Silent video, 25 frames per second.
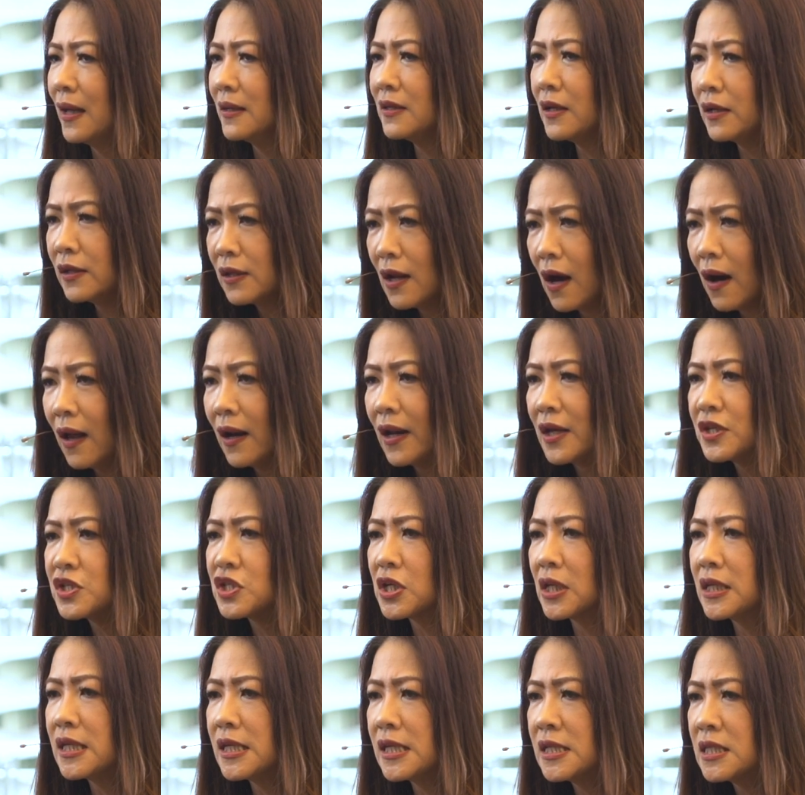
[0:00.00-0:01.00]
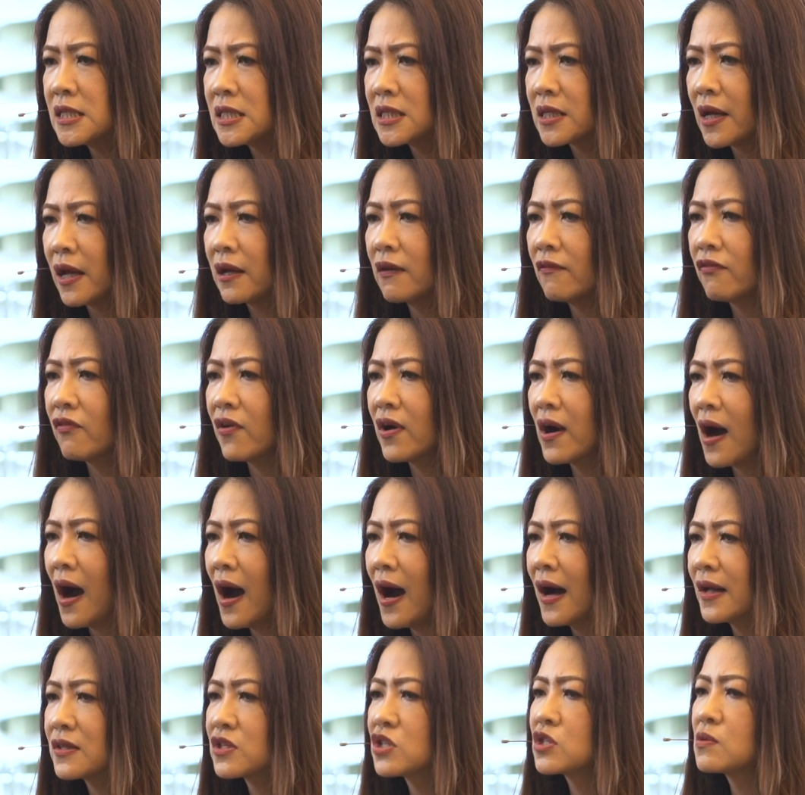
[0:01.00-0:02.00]
The knowledge and insight of
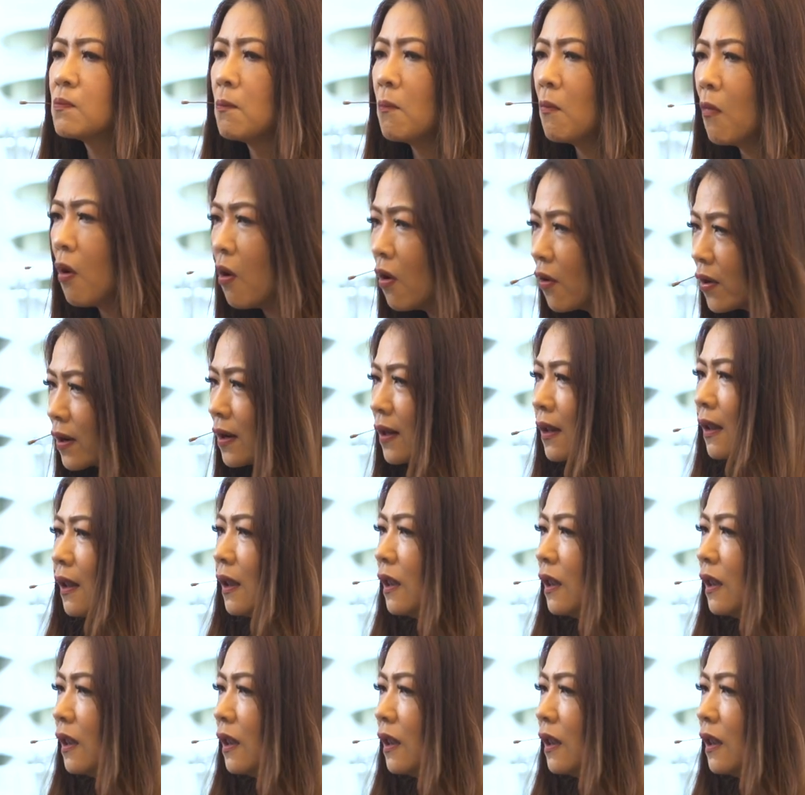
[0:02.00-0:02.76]
God's moral